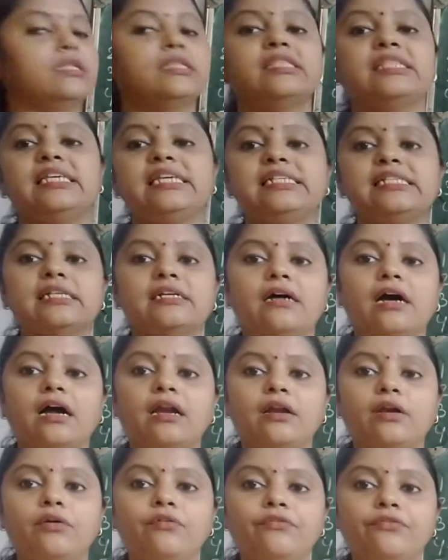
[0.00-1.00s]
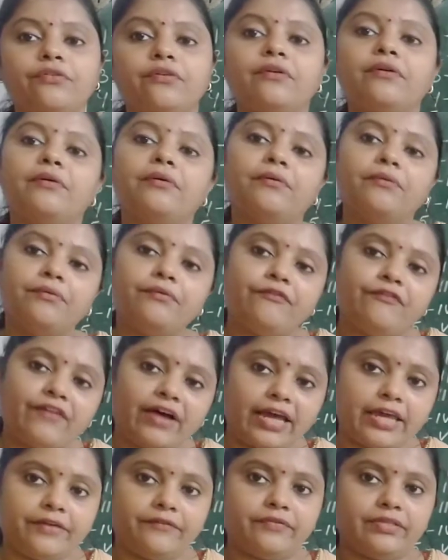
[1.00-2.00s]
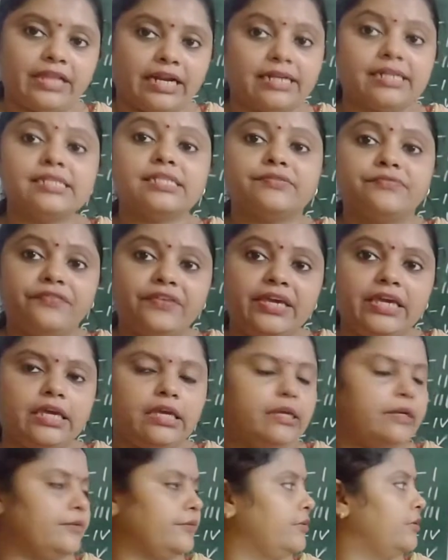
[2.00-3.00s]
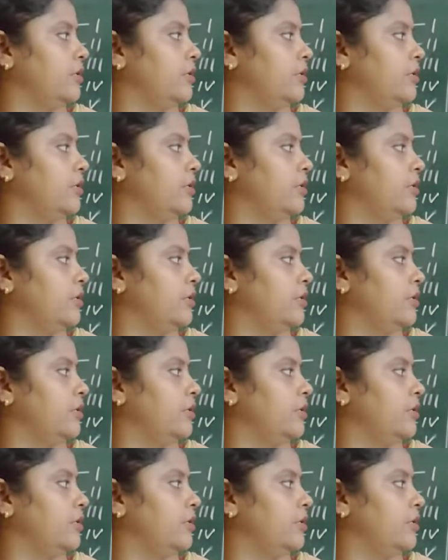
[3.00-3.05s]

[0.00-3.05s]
These are of 5, that is V,